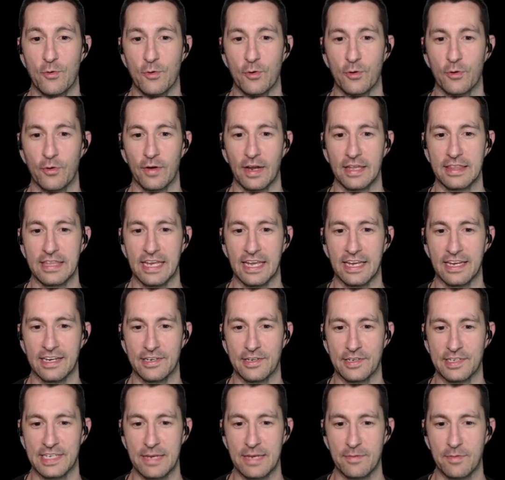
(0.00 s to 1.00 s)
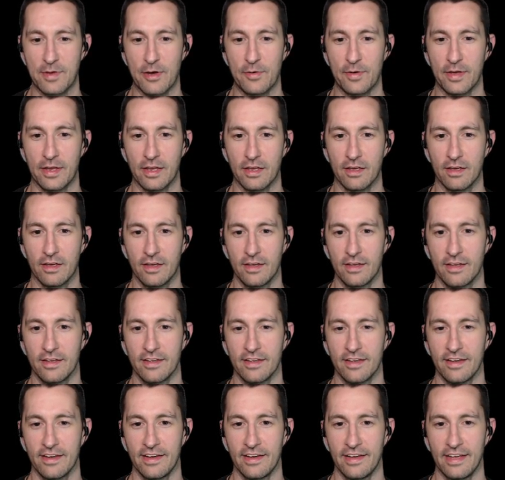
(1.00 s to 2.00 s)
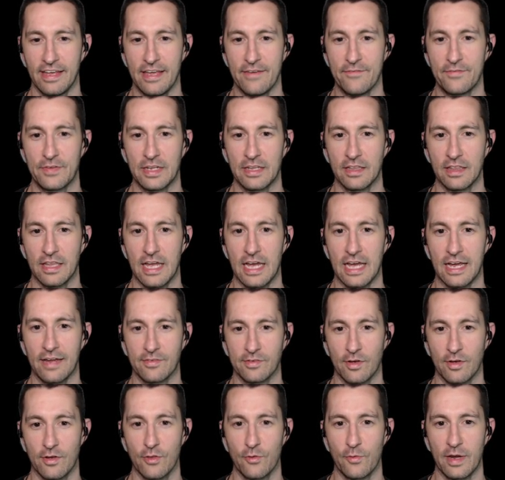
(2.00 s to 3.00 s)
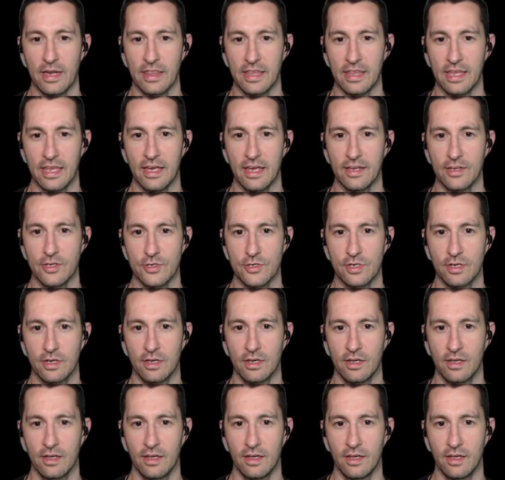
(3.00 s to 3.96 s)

quarter, I think I can just keep going infinite lives all the way to the edge.